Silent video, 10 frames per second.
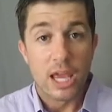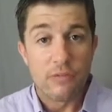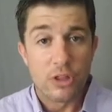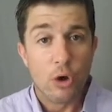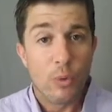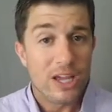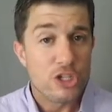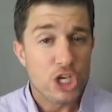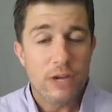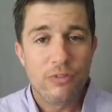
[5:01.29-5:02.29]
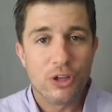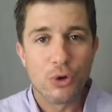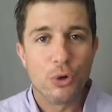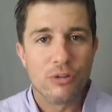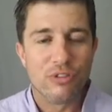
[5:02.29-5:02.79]
Even though we achieved the
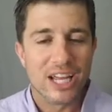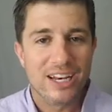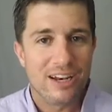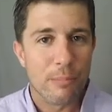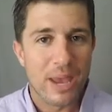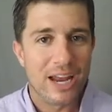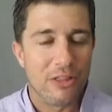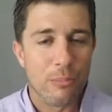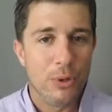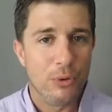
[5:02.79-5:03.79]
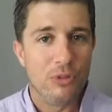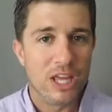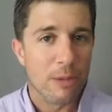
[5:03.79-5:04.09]
goal of landing a man on the moon, the